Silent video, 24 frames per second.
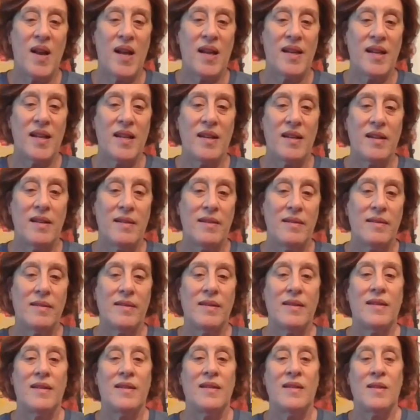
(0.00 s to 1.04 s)
on
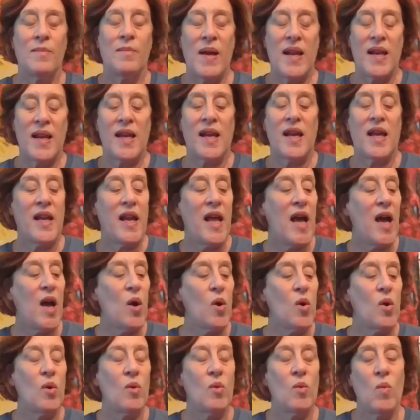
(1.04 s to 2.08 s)
it, depending on
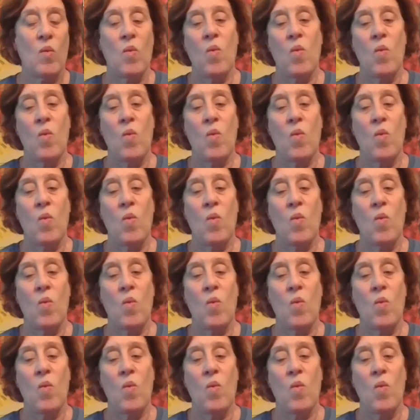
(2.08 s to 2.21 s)
how